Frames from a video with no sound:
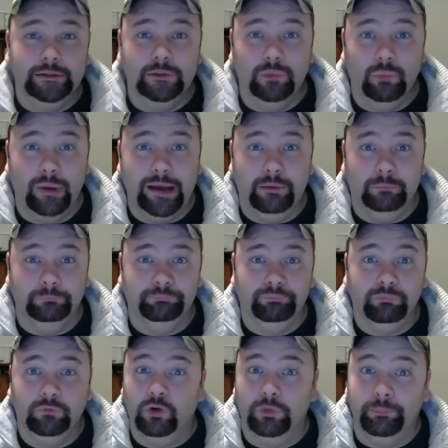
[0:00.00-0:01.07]
Wow,
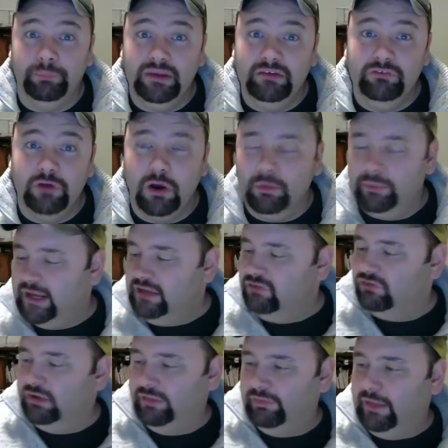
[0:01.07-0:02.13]
got a bit of
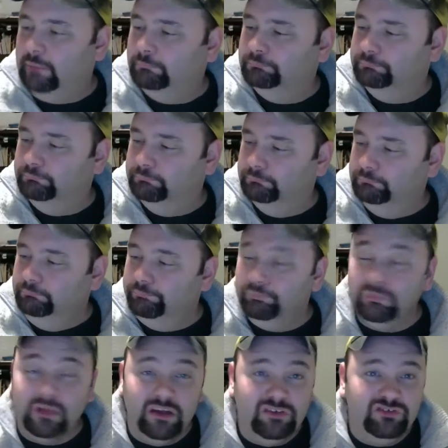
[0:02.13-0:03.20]
carbonation in there.
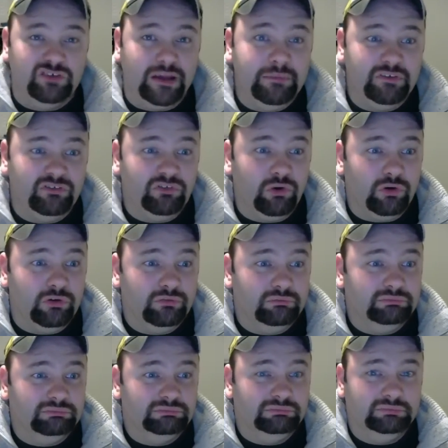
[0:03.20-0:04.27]
Shame it's not,
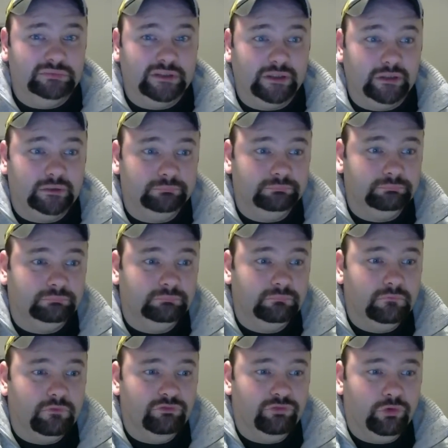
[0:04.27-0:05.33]
you know,
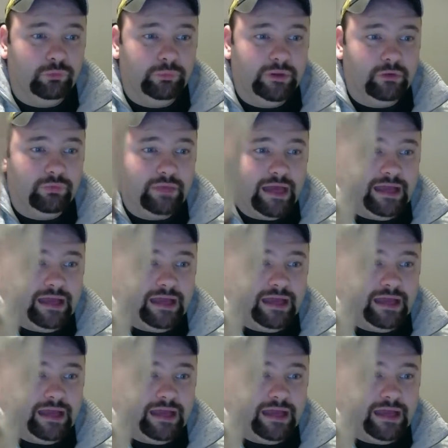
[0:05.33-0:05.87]
forming on the